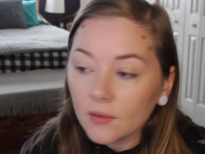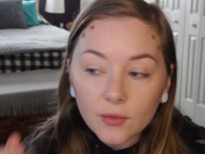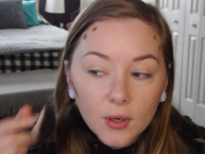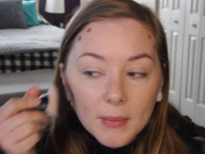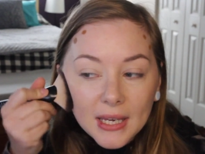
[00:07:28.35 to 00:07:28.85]

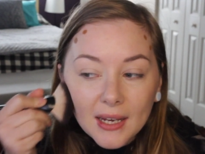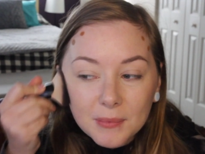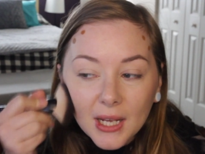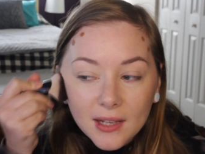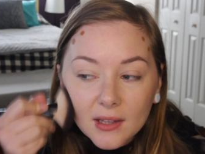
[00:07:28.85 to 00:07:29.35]
For me, I'm
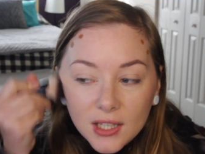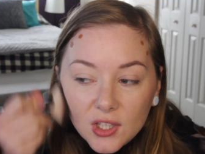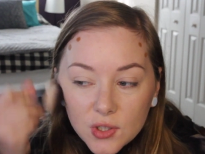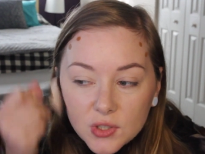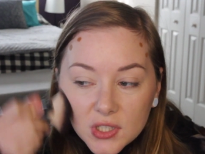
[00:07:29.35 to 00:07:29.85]
not the
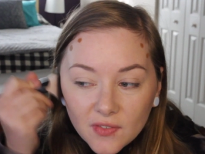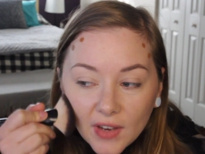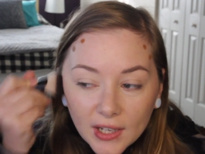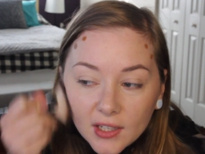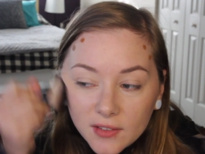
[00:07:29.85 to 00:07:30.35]
hugest
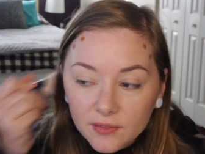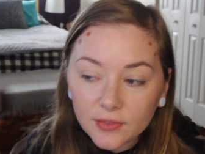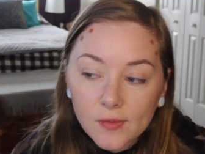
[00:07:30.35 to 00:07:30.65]
fan of.